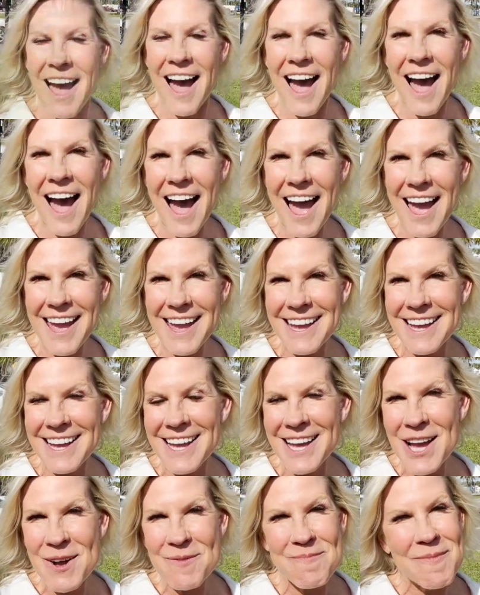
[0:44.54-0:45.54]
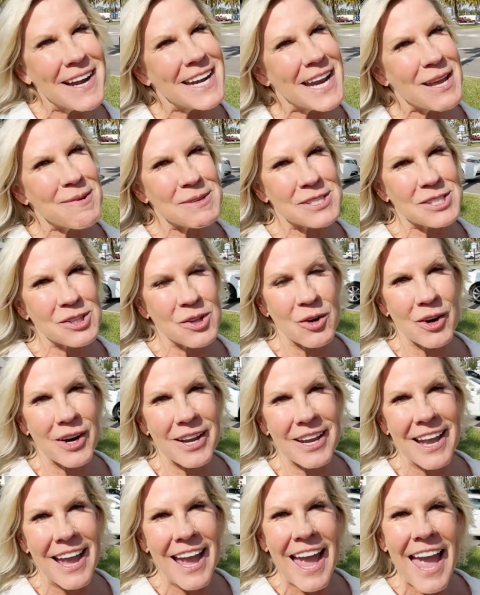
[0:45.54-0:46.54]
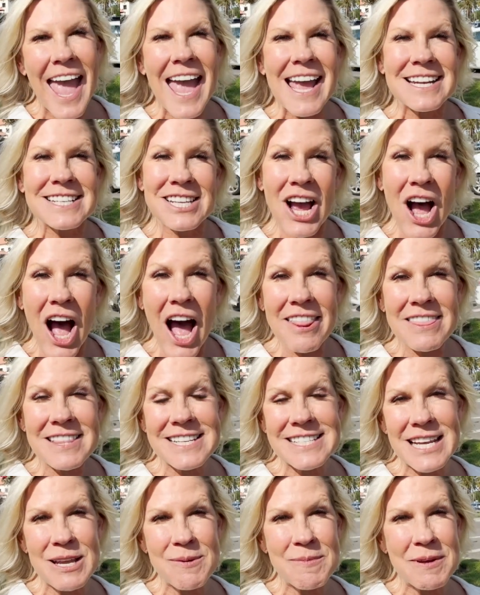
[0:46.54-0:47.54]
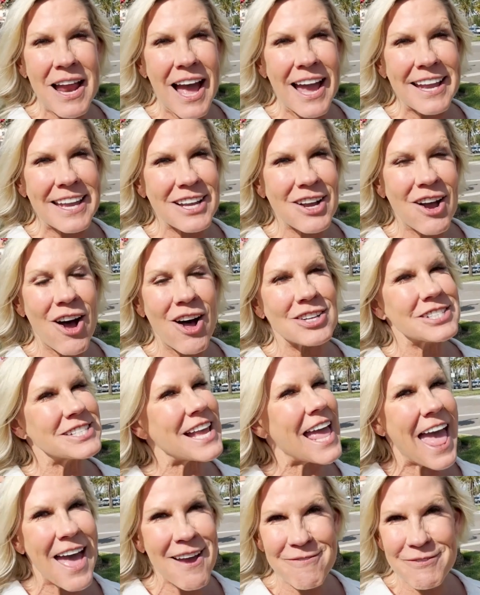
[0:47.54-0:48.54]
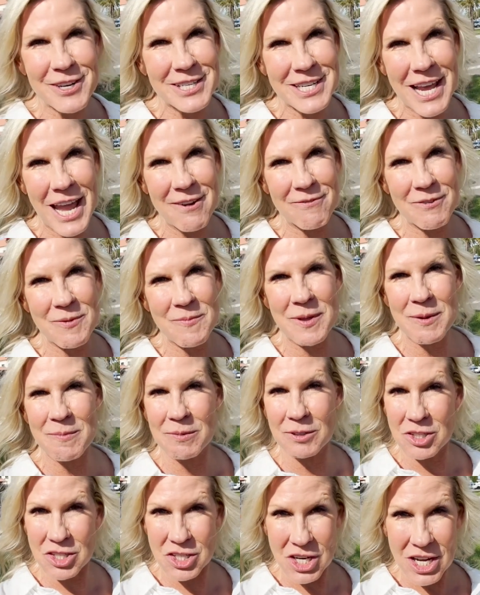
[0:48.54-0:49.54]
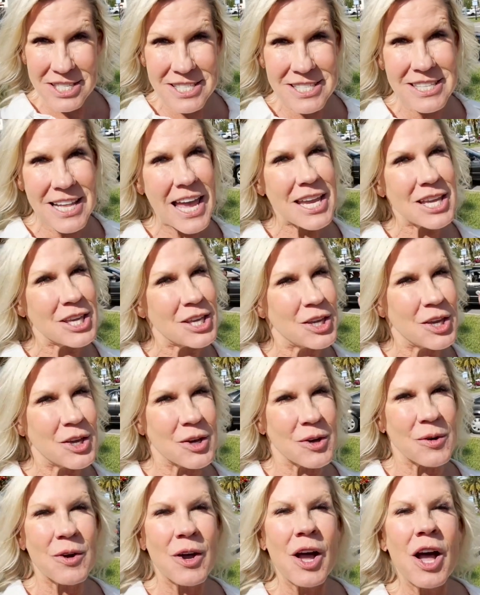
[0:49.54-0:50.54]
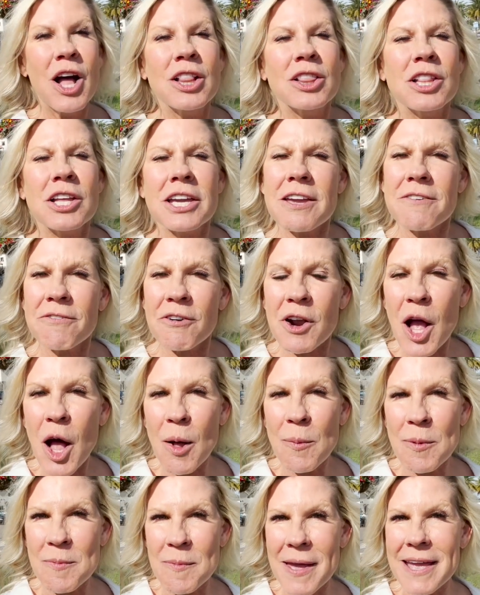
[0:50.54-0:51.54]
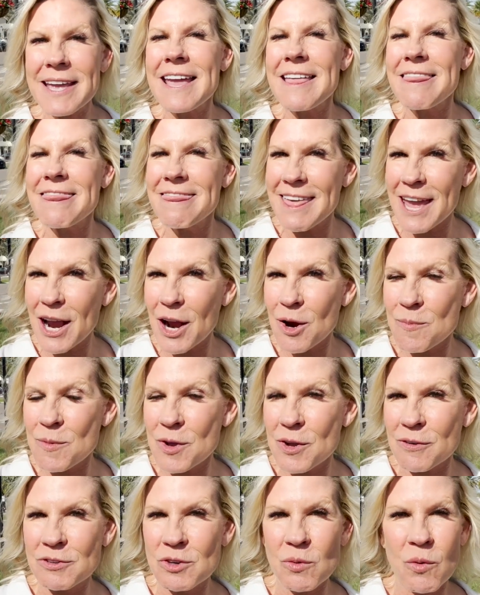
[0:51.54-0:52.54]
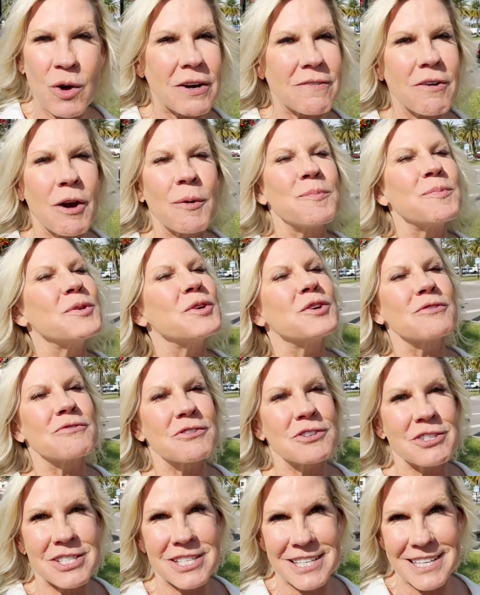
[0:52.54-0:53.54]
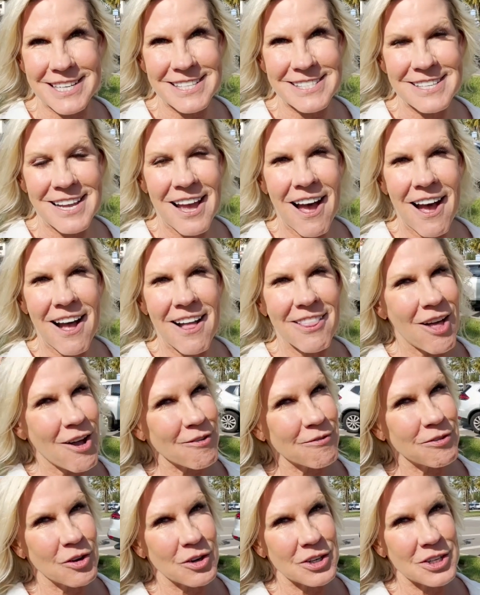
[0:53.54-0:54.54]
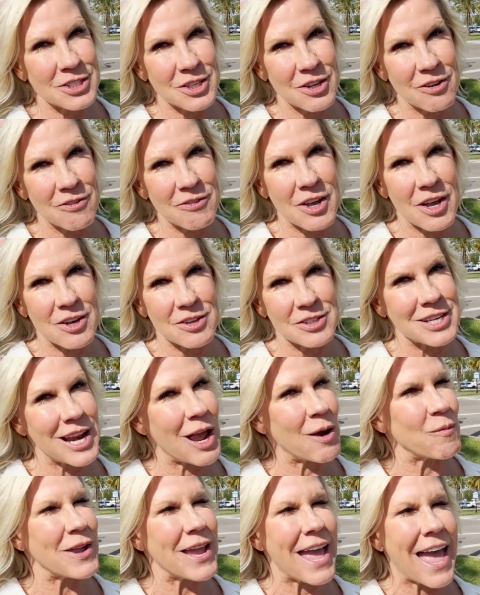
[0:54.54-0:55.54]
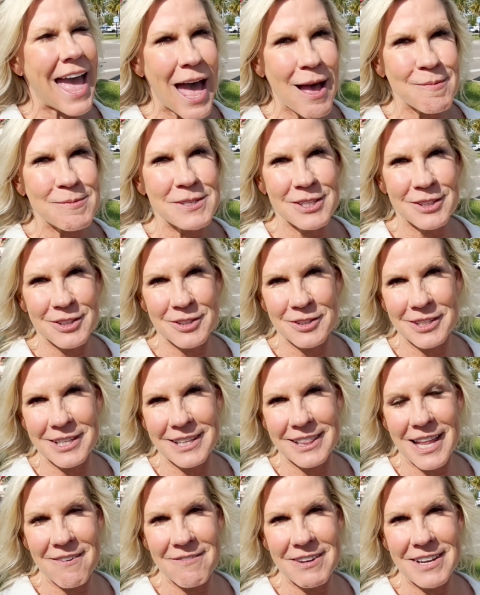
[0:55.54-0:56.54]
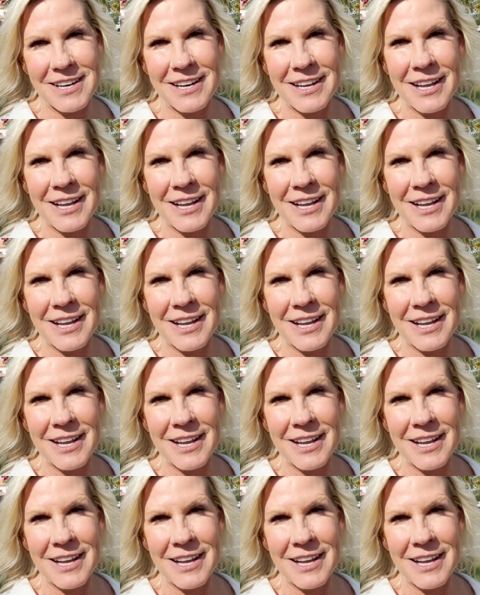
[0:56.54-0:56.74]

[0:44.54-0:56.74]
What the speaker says: Hi, my name is Lori, and Todd, the team, and I get calls every day from people just like you looking for help in making their move to one of our beautiful cities along Florida's Gulf Coast, and we absolutely love it.